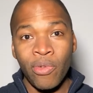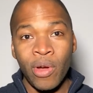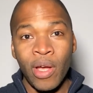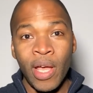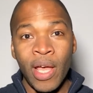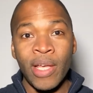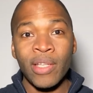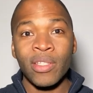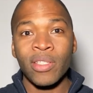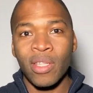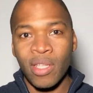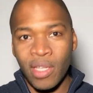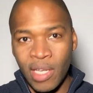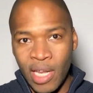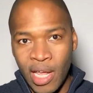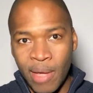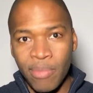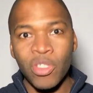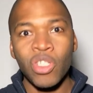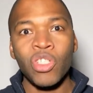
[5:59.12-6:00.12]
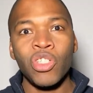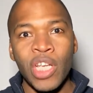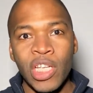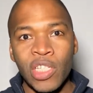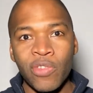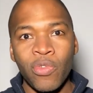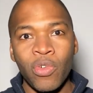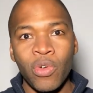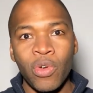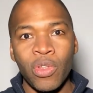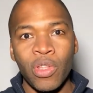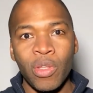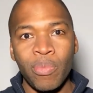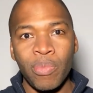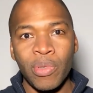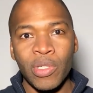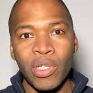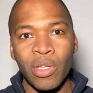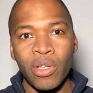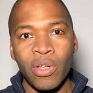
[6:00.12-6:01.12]
as the name suggests, for the
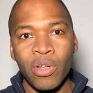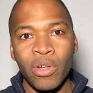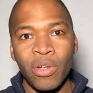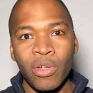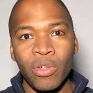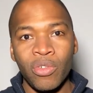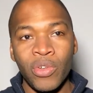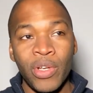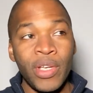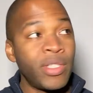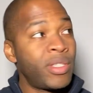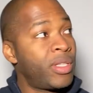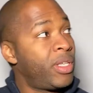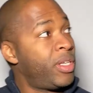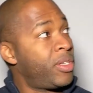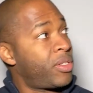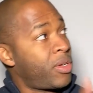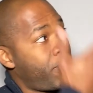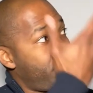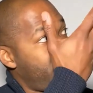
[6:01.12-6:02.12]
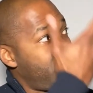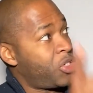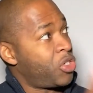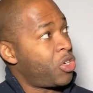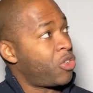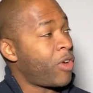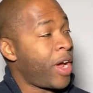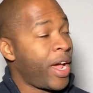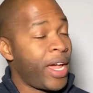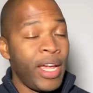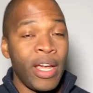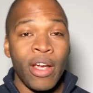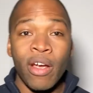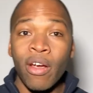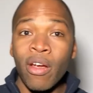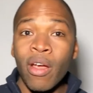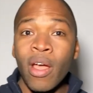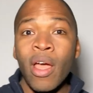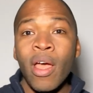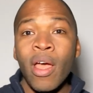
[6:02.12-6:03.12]
particular drinks. These are pictured right here.